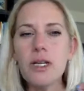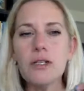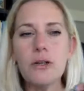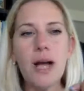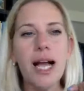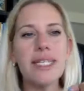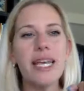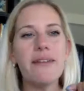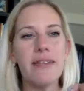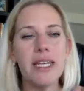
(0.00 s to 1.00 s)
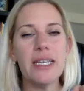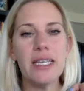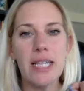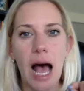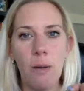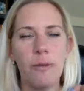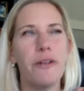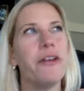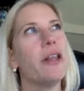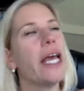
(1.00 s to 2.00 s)
So guys, if this is
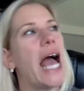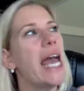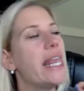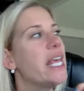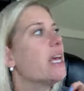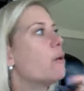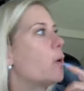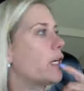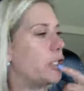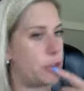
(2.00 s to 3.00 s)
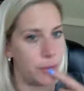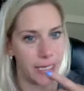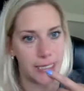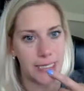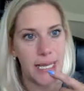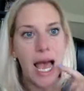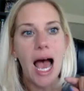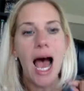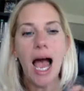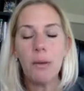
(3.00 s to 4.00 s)
helpful, if you're like, I think I want to do this,
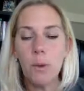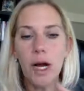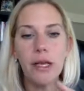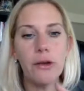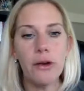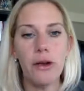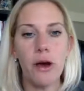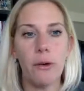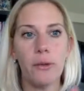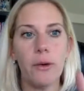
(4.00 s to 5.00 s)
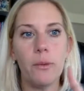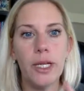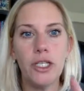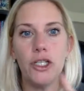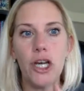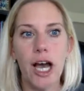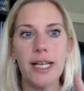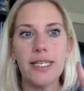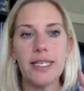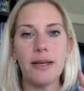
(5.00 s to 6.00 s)
I want you to know that we
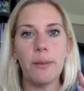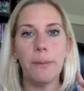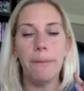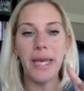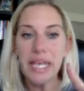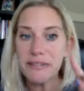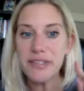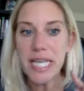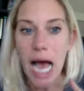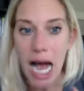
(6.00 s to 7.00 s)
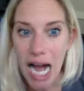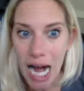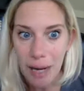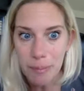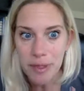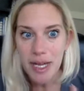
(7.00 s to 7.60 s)
just beefed up